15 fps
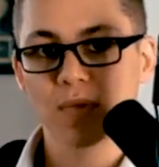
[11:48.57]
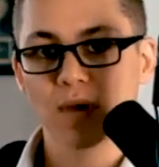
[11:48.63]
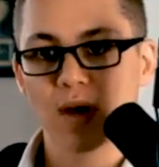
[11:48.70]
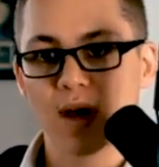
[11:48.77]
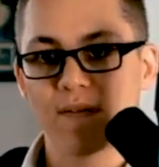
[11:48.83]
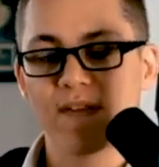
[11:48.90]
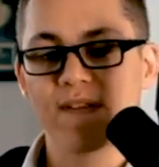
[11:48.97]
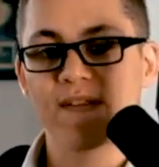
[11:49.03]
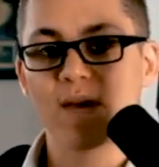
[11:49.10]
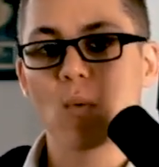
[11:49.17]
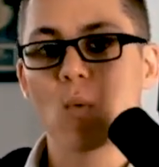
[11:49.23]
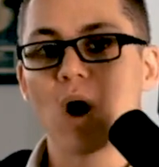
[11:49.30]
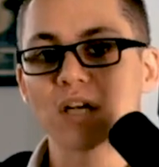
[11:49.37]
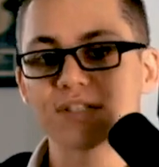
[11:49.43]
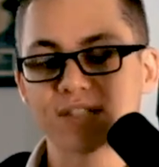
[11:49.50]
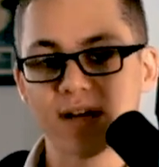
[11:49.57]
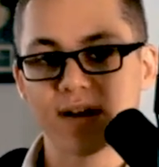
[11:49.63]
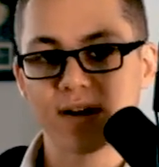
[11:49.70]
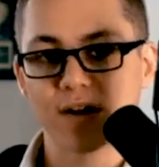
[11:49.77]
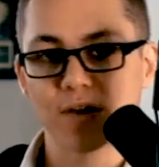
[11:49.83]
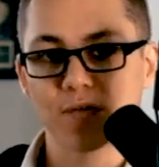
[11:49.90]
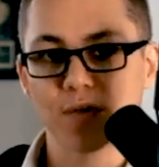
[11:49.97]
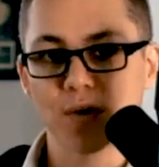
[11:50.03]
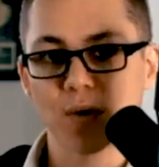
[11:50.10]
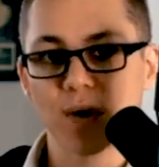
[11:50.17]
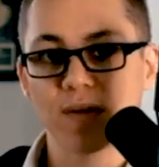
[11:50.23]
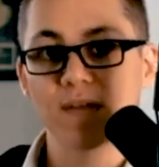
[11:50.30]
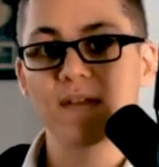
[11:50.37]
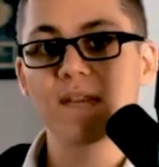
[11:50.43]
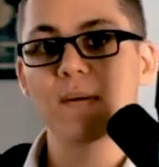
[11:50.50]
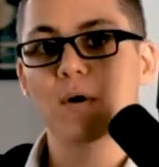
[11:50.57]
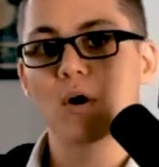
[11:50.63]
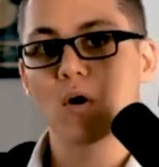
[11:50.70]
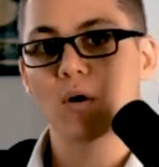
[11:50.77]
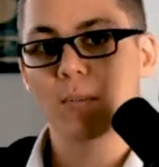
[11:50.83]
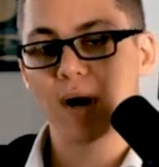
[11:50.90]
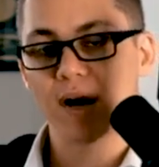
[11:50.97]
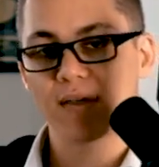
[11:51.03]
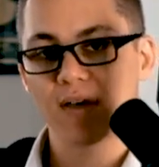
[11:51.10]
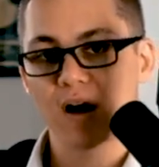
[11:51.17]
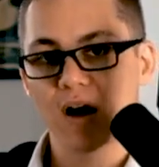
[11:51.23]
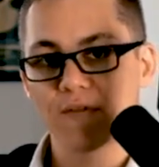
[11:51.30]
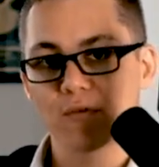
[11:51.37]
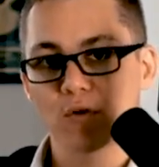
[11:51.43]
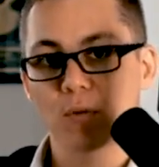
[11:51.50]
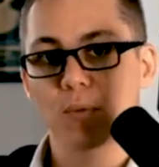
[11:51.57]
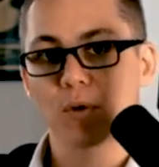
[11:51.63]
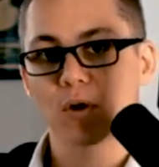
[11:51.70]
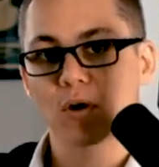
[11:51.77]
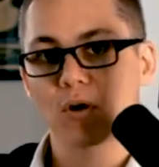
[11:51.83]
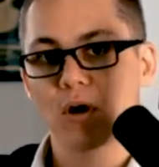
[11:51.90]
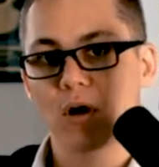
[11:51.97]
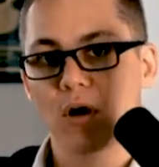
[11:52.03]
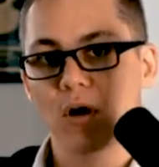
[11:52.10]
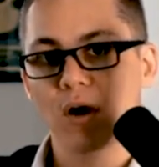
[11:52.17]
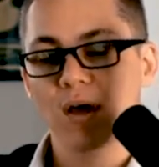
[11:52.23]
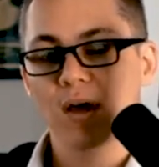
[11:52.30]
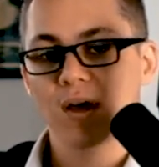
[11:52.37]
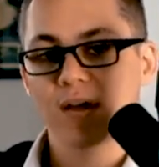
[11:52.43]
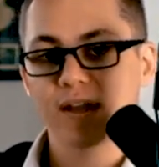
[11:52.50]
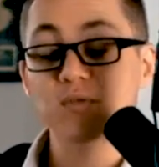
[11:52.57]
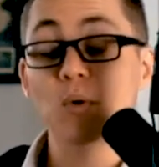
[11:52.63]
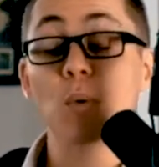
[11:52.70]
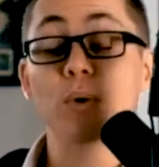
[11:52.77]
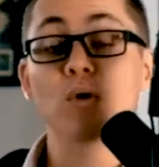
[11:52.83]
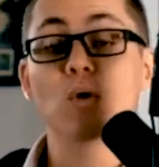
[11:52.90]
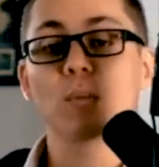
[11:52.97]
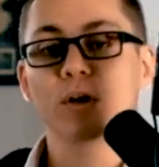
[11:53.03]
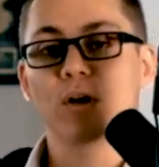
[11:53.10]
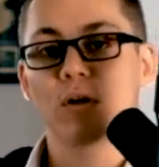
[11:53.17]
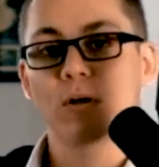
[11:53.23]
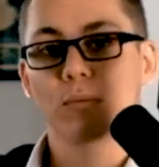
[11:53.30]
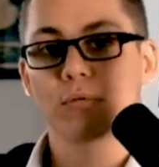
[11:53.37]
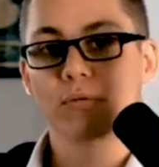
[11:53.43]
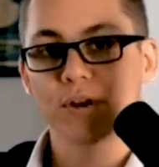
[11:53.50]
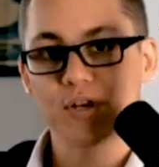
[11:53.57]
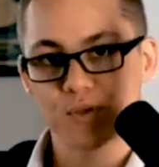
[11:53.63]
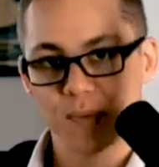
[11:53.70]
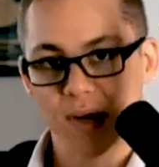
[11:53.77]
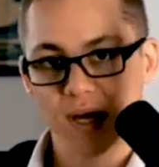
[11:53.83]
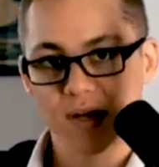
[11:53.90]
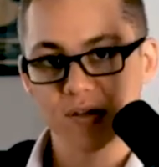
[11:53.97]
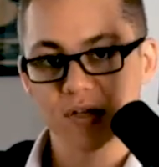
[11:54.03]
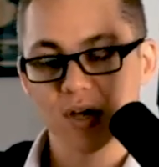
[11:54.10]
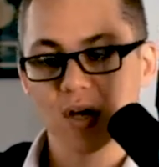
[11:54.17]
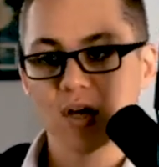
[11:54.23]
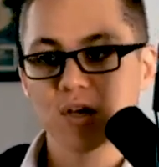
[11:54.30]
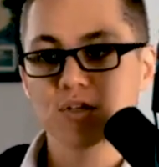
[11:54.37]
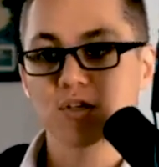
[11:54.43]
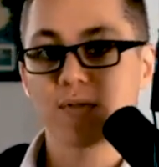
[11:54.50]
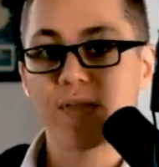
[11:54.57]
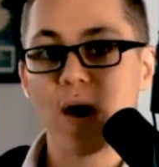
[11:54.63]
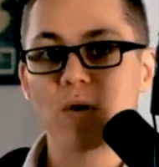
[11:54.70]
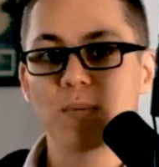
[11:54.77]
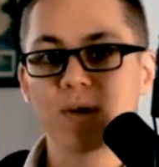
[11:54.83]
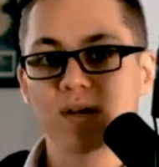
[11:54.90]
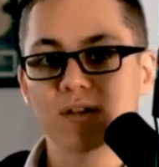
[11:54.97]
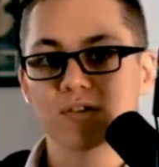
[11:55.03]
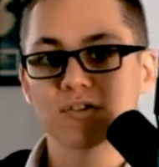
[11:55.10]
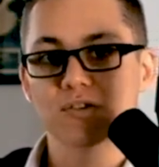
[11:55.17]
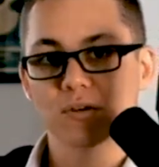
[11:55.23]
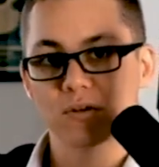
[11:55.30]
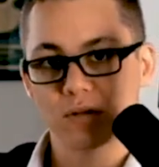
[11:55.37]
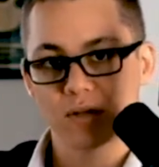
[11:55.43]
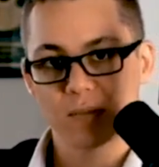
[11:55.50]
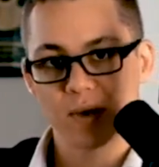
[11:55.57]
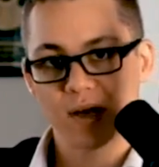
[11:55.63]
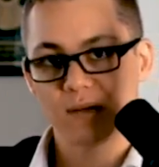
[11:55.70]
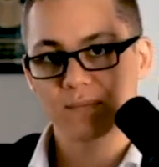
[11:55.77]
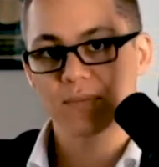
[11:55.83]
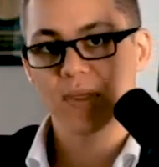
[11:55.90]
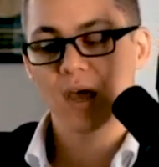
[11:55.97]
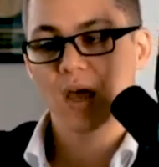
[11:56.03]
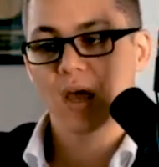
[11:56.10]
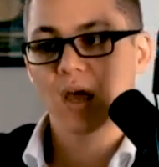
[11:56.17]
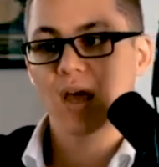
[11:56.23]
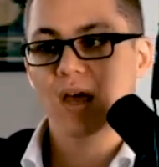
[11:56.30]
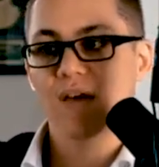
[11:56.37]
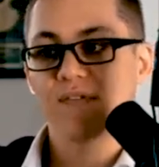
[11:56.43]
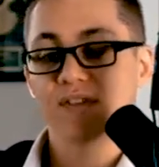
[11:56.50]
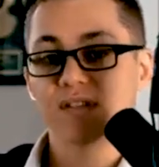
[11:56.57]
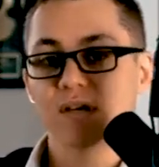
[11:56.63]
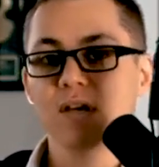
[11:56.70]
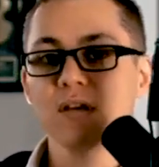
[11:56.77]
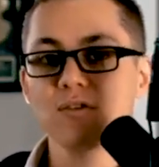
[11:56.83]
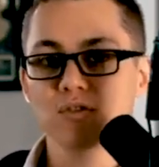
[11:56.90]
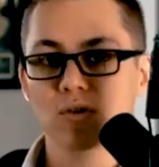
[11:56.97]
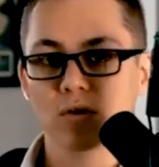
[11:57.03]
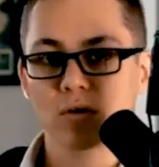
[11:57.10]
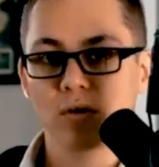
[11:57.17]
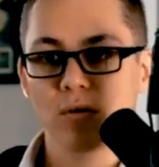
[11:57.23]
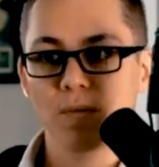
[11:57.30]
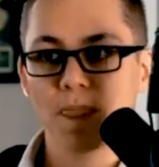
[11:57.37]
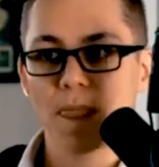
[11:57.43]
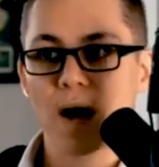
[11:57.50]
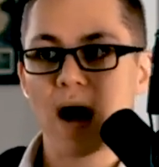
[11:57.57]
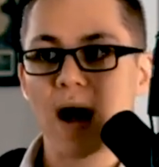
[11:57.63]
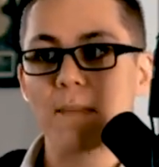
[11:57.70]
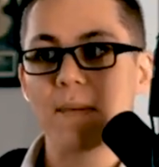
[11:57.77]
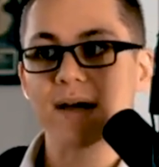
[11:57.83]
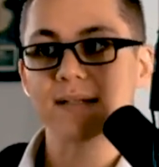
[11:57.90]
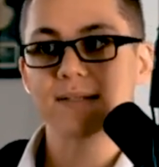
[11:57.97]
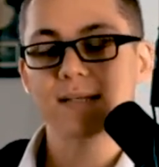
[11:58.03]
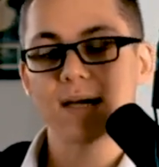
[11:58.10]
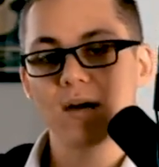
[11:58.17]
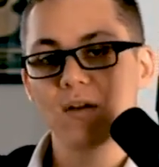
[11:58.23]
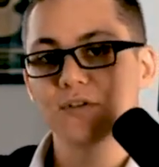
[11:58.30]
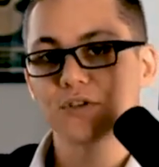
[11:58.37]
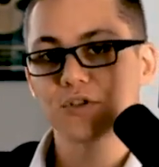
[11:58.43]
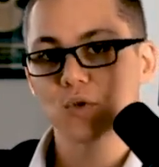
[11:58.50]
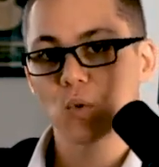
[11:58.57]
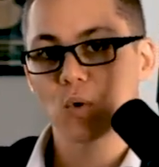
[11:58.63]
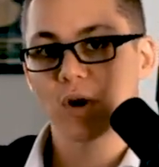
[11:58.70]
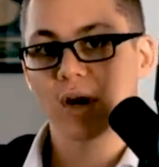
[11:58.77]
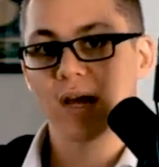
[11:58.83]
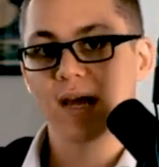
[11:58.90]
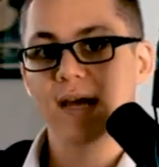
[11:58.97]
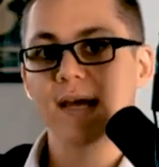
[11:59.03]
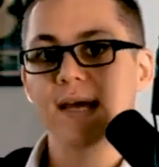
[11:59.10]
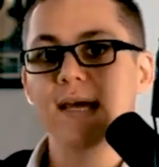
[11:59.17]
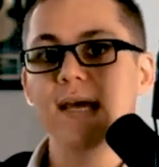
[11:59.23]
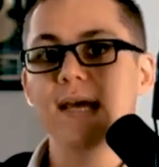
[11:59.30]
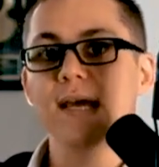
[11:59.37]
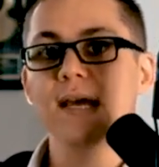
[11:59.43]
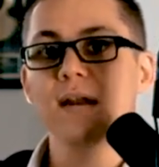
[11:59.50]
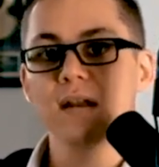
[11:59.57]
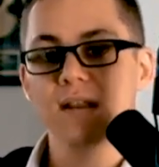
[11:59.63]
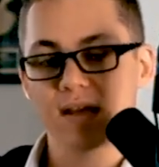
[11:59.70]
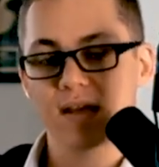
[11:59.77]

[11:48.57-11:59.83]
and then they watch that interview, and then they go to buy the offer or book a call, that's what we normally call a bridge page. So that would be an external email. If it's internal, I might tell the story in the